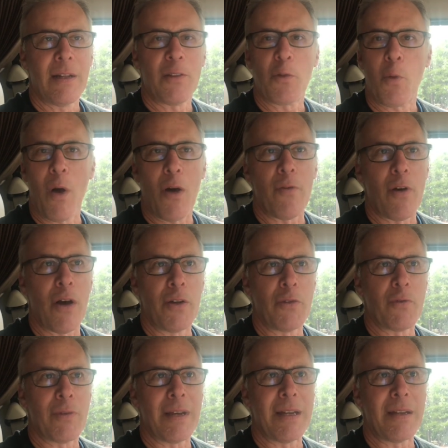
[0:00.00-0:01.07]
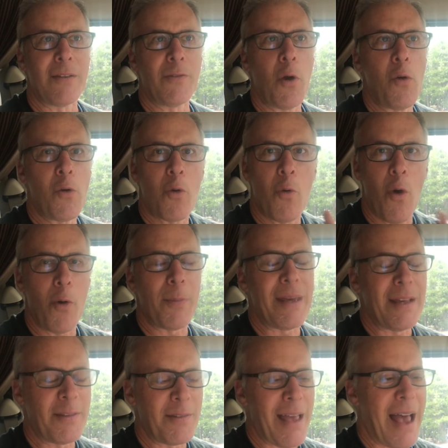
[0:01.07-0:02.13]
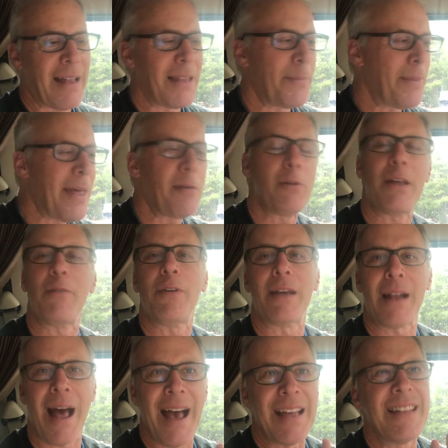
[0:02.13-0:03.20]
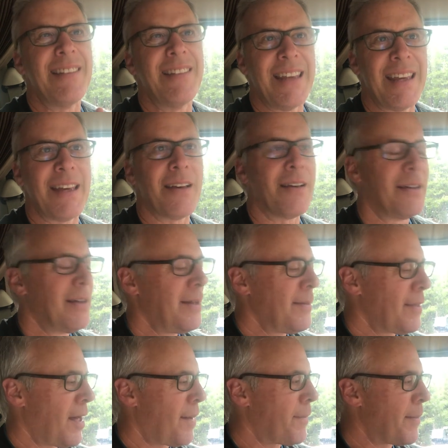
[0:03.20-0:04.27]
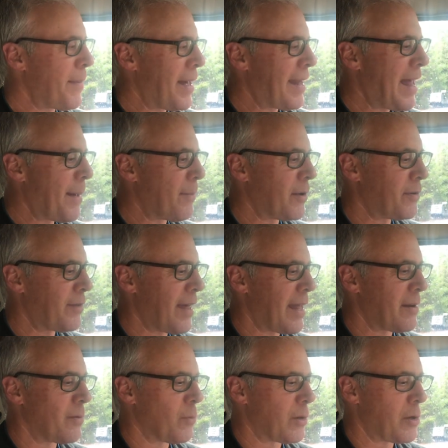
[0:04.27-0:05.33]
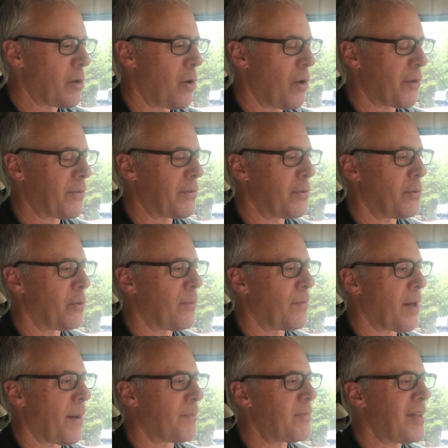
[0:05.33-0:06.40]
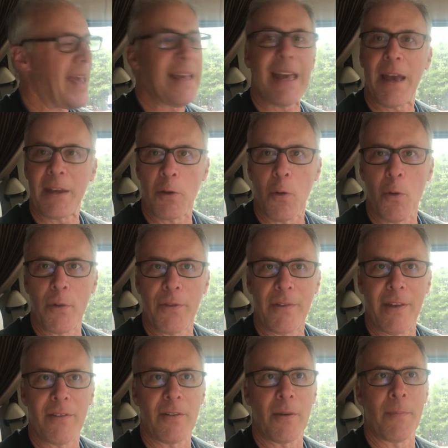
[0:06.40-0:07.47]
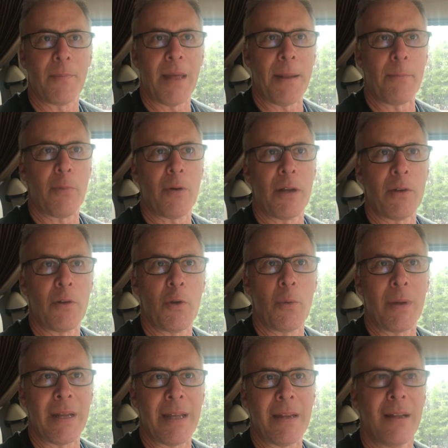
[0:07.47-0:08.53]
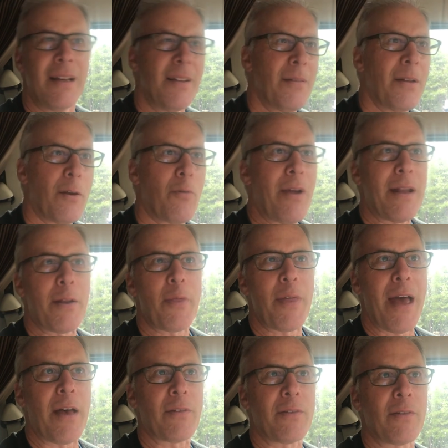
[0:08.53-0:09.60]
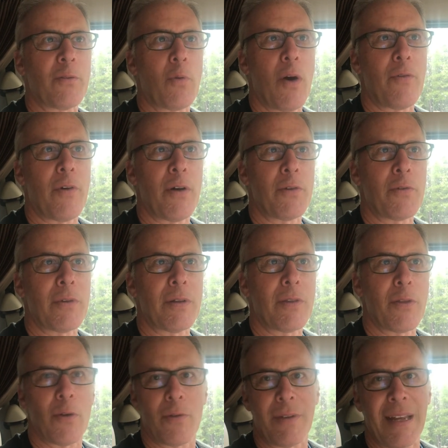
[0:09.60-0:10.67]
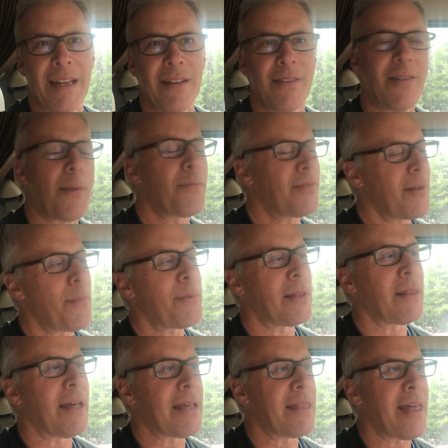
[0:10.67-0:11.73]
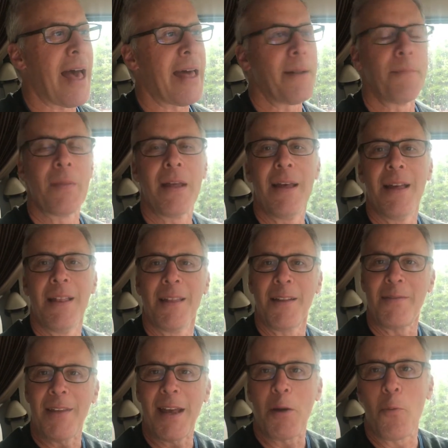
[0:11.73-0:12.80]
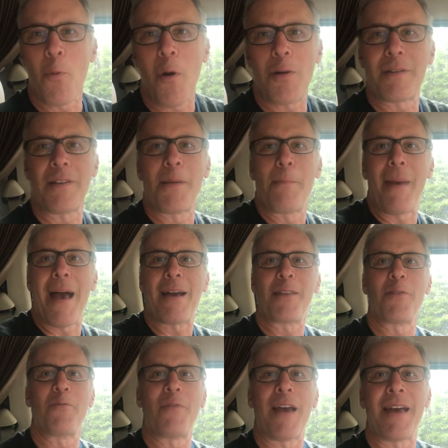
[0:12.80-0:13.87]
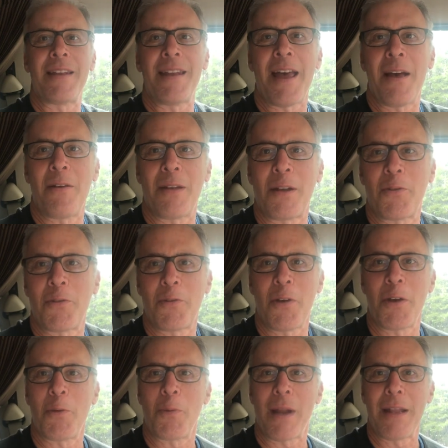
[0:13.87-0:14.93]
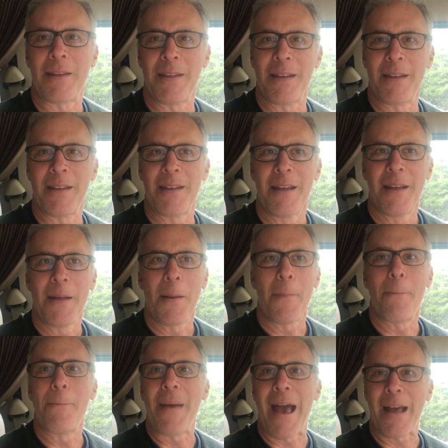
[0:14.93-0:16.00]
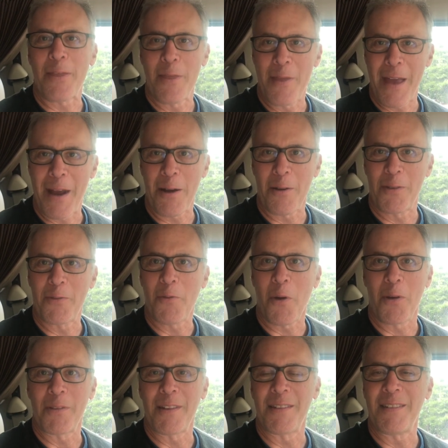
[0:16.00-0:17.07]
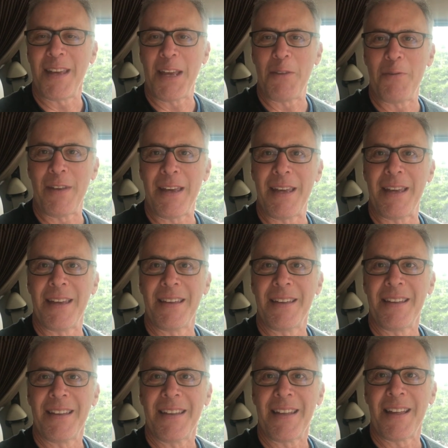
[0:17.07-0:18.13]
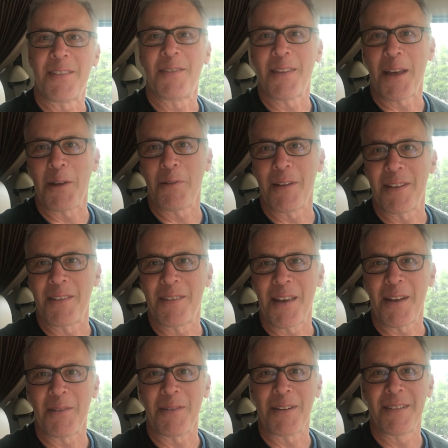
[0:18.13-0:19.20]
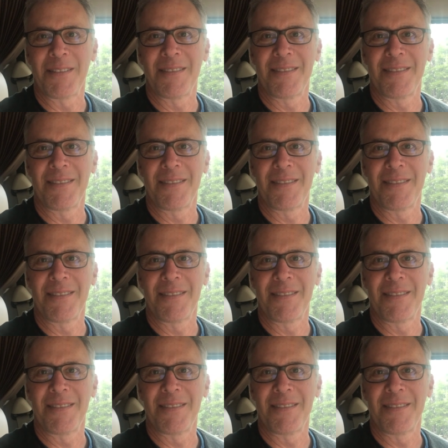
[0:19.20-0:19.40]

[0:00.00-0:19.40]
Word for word: twelve hundred. Don't quote me exactly, but that'll give you an idea um, about how much that would cost to um, take out your old system and put a new one in. Around a thousand, twelve hundred, thirteen, some, something like that. Let's take a walk to the back of the van now, and I'll show you what I did back there as far as the T V, et cetera, et cetera.